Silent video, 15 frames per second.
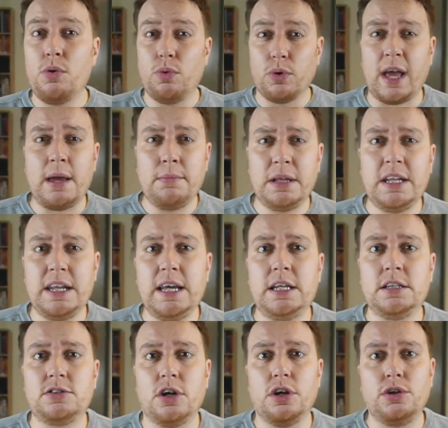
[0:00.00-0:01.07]
gaming
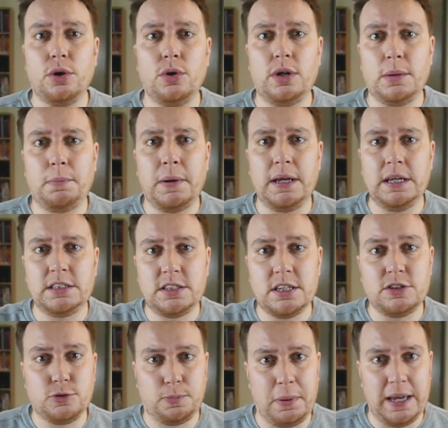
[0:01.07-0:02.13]
needs
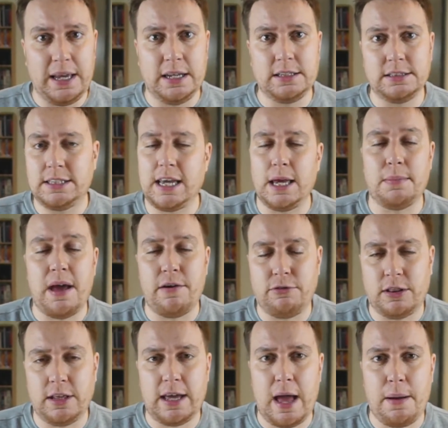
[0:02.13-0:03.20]
UDP's speed to keep
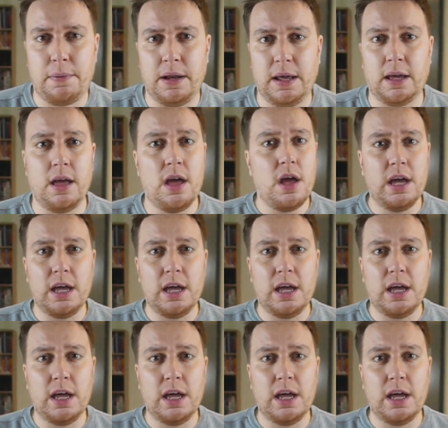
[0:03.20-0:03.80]
everything happening